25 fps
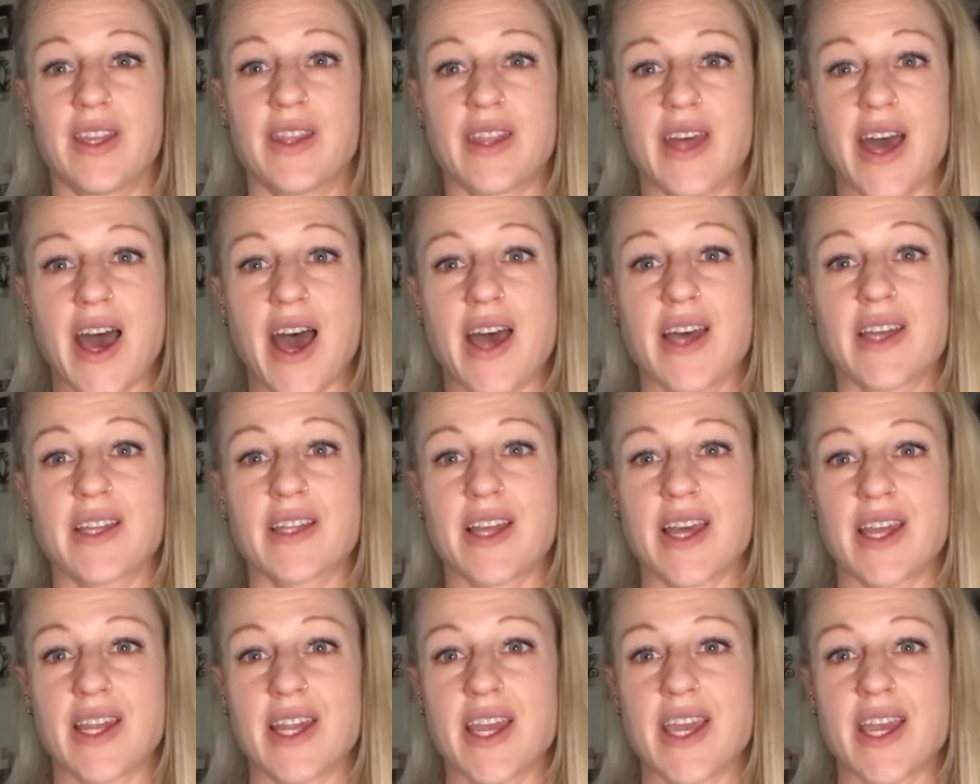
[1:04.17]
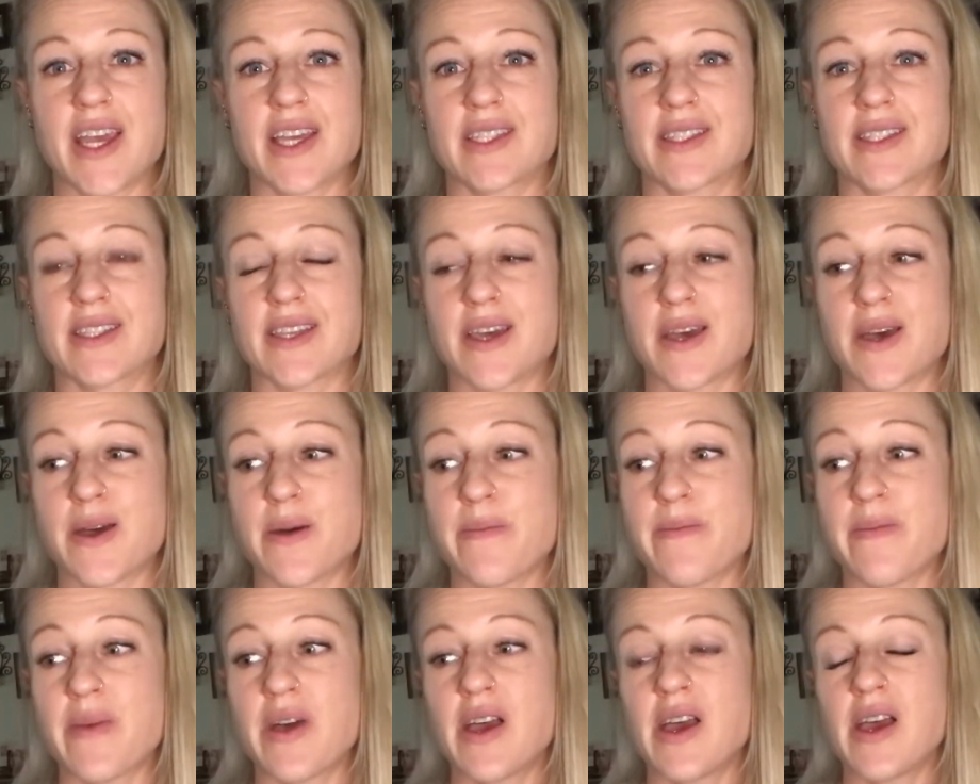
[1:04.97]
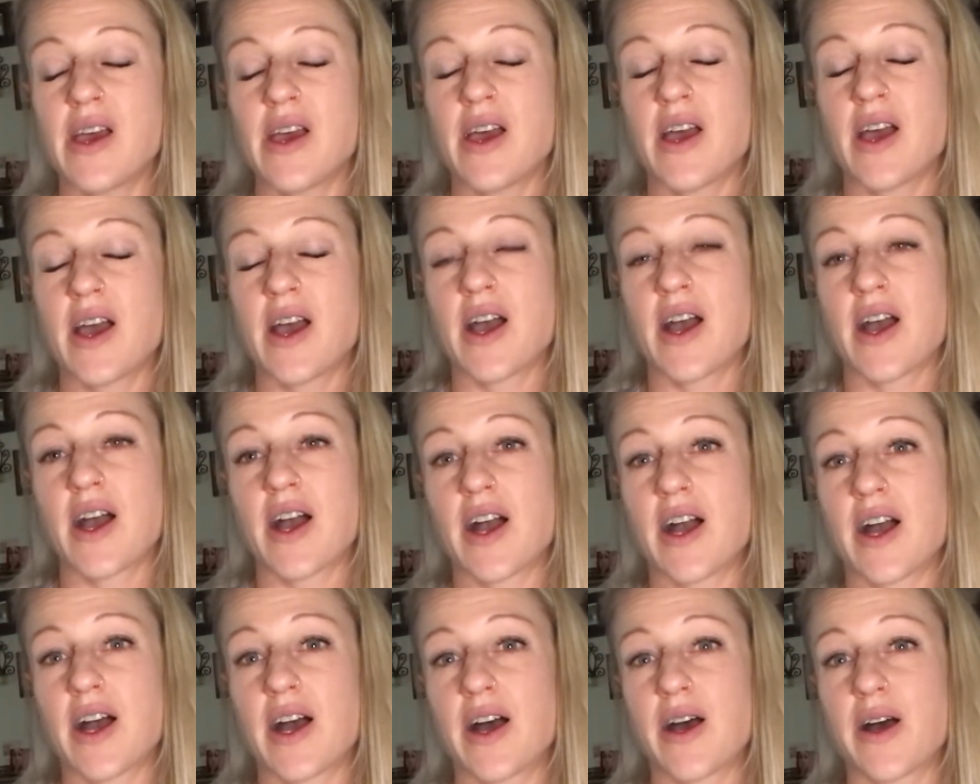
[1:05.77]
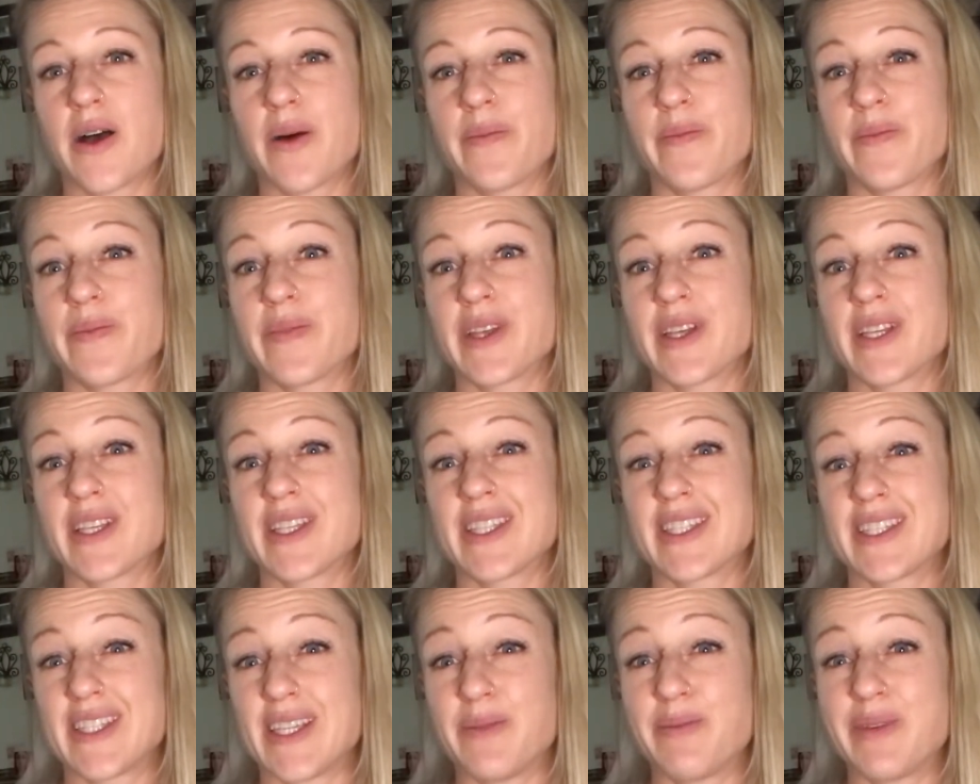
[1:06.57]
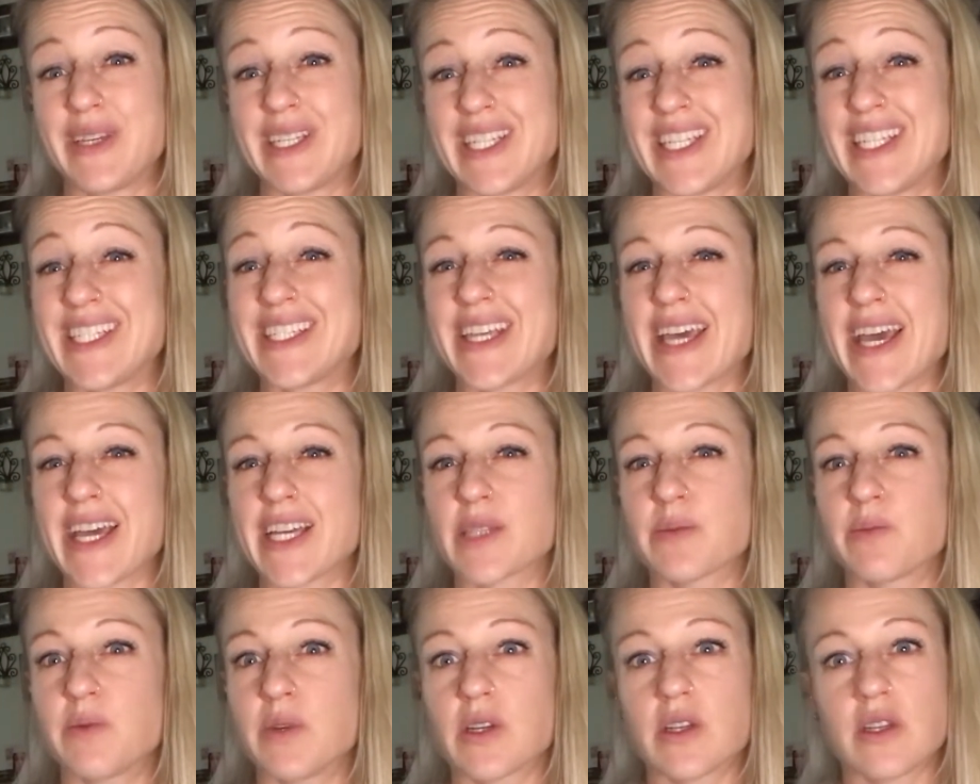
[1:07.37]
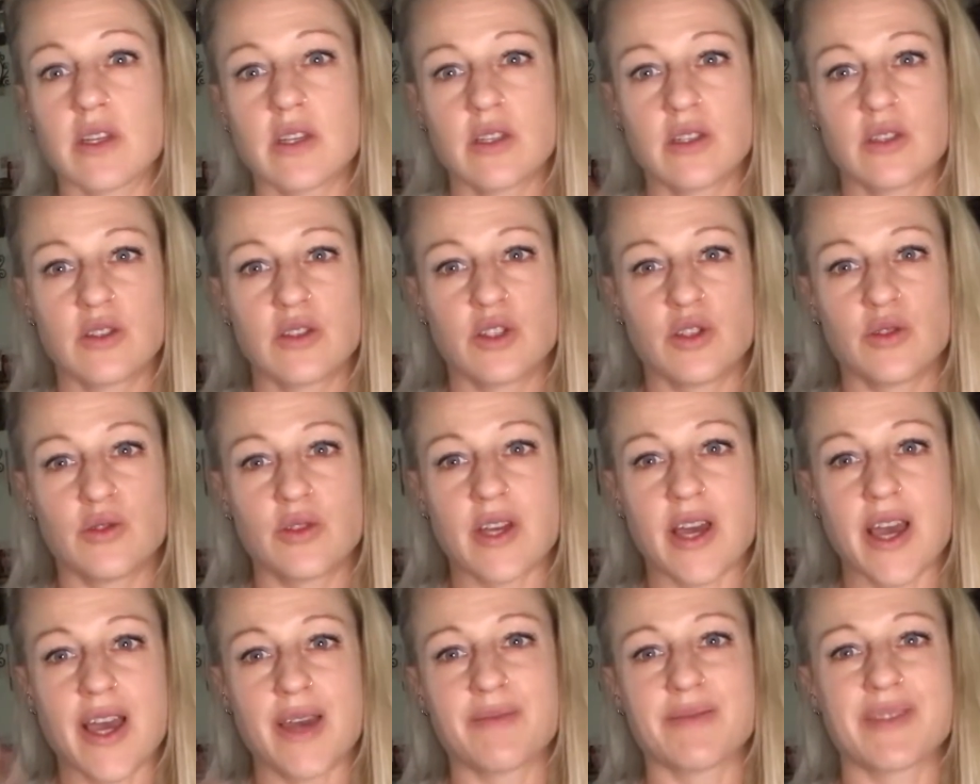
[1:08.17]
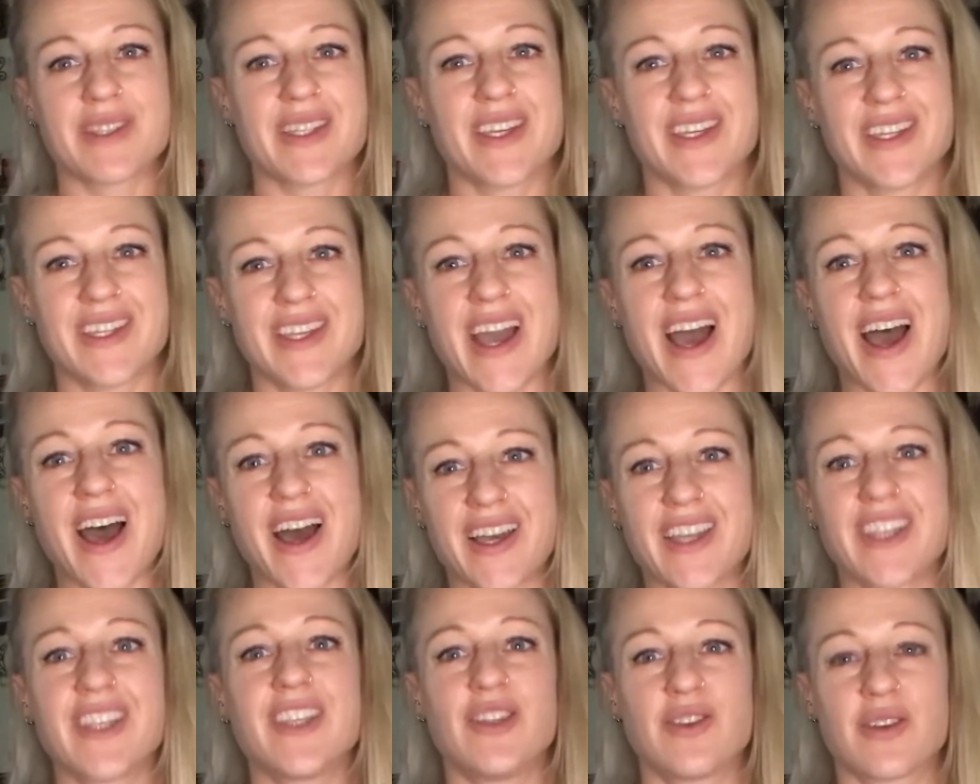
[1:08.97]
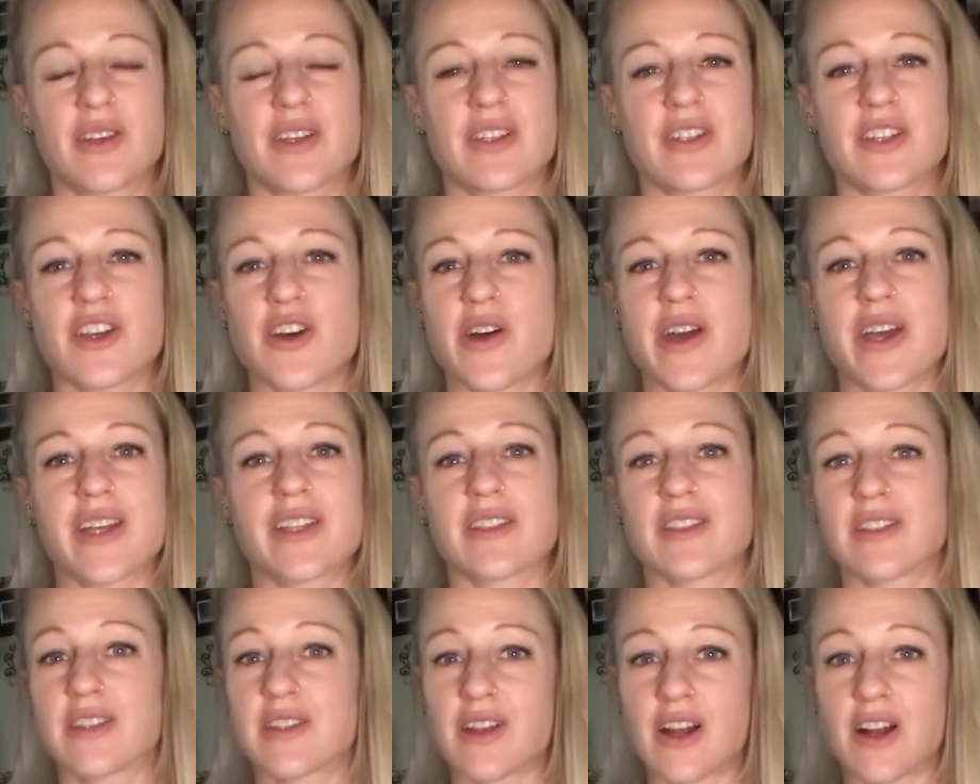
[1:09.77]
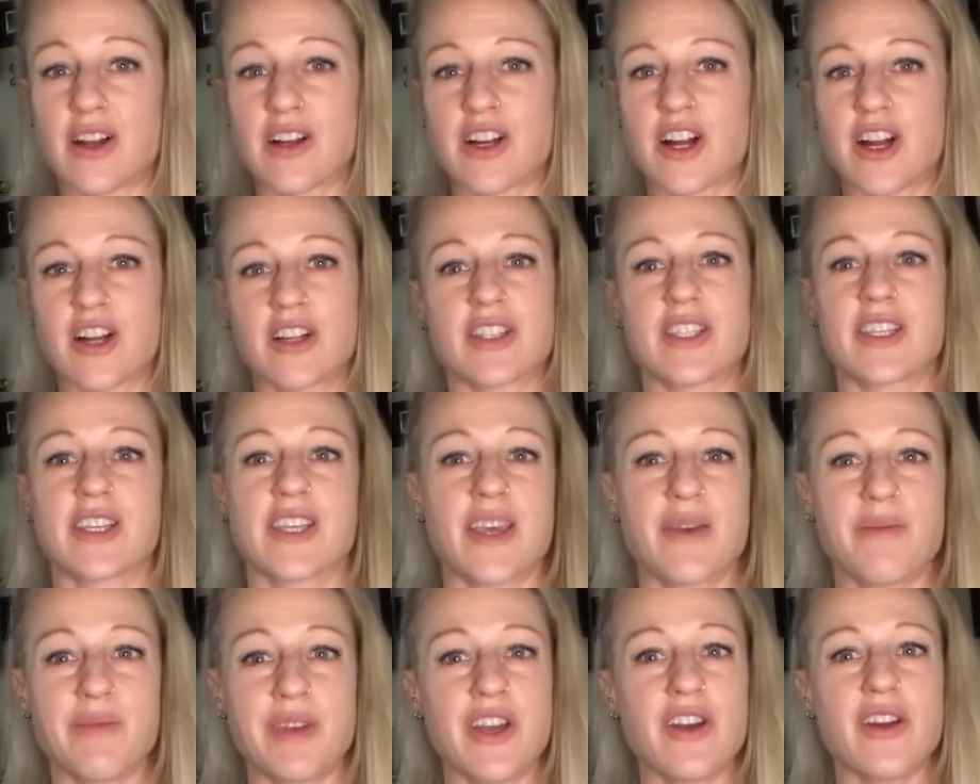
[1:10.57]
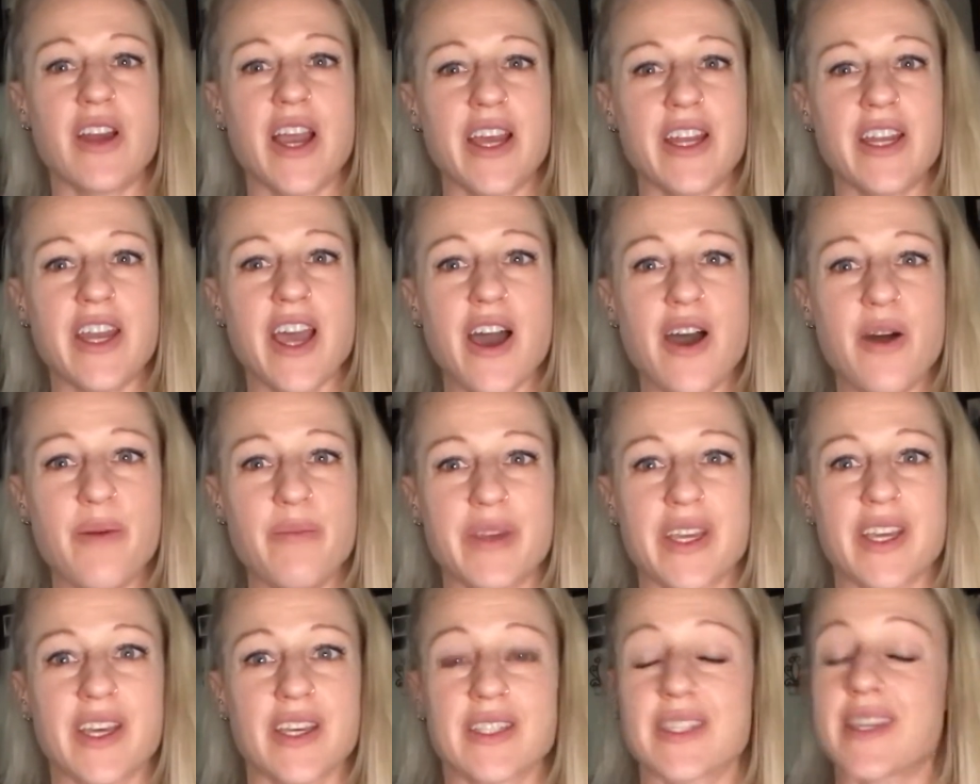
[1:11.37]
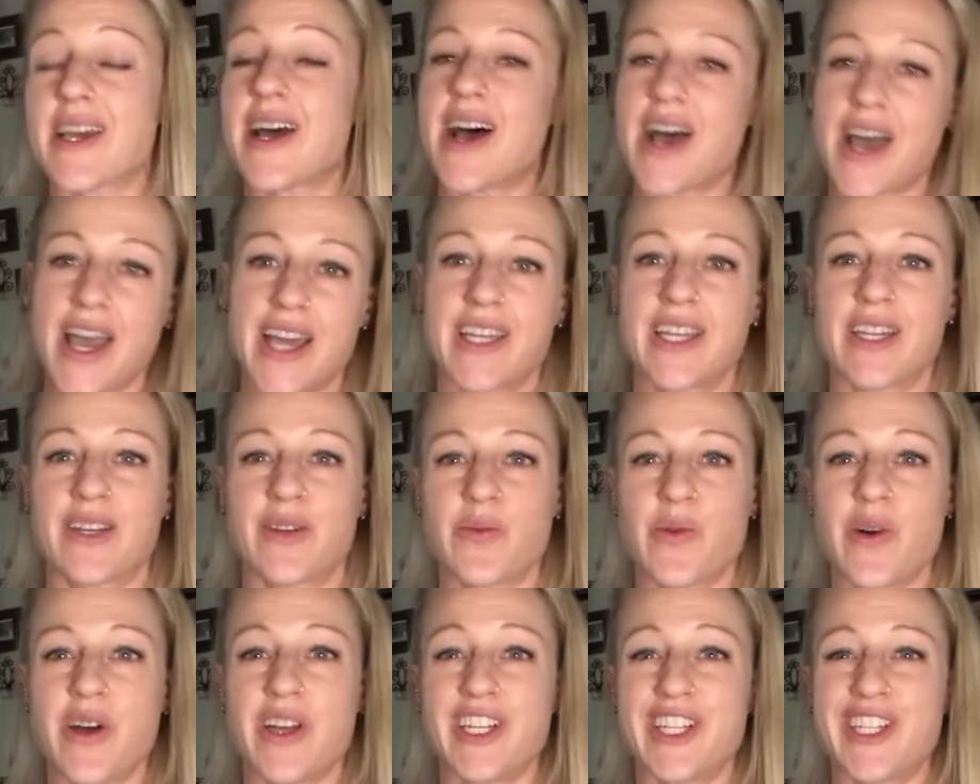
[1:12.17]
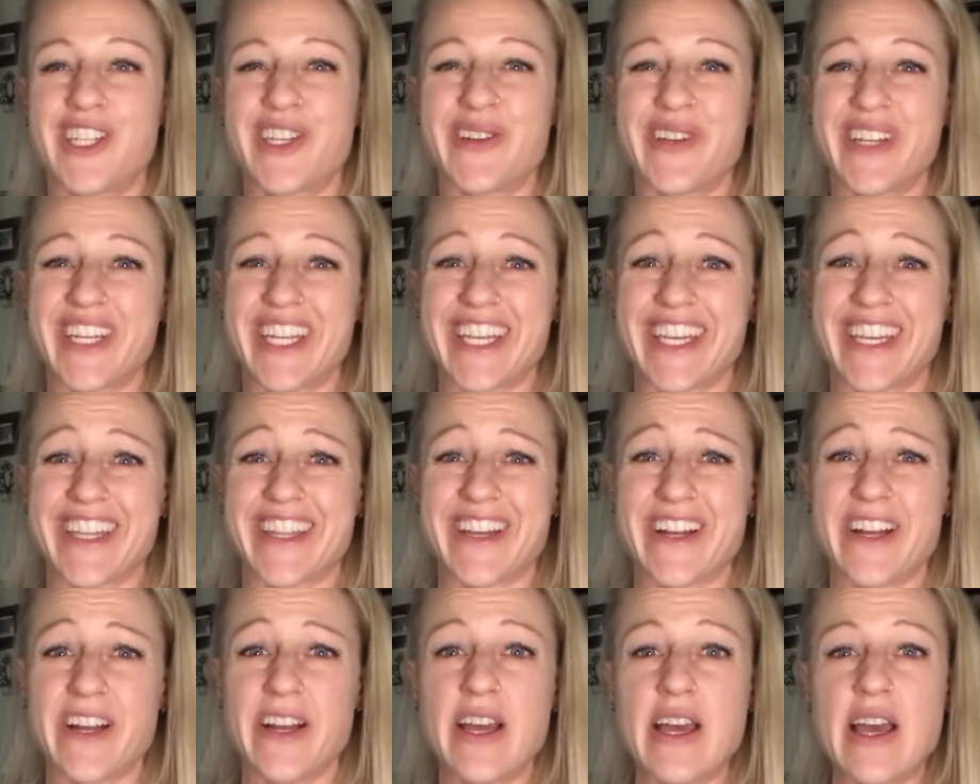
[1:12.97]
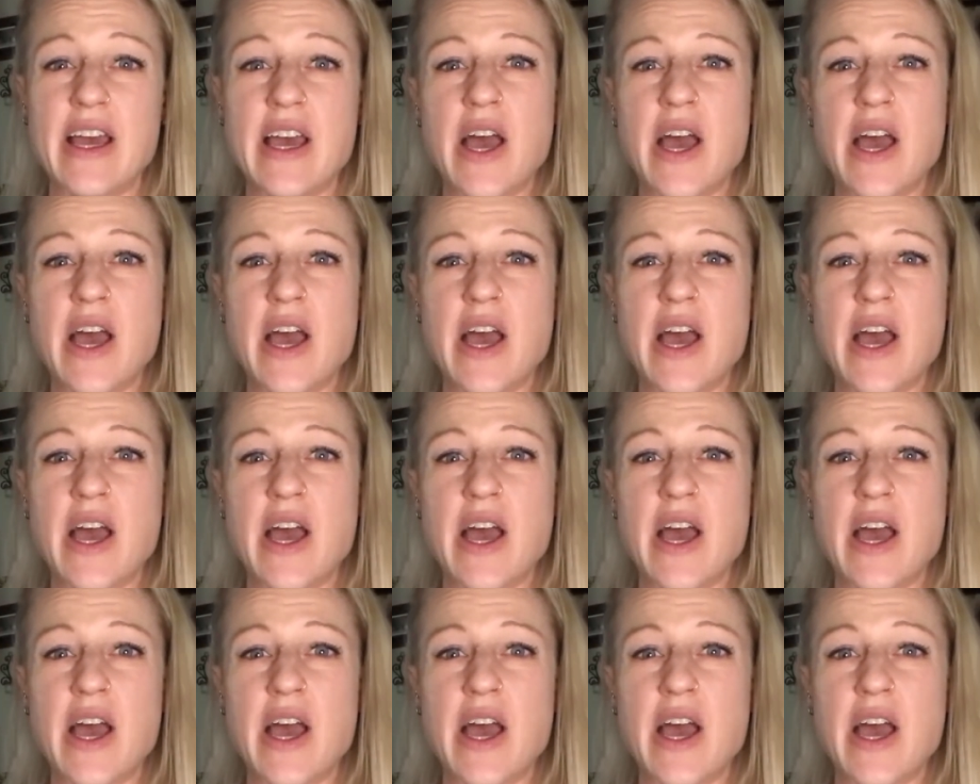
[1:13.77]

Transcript: that NASM CPT textbook 2 times. Yeah, you can go ahead and start cursing at me right now because I didn't want to do it either.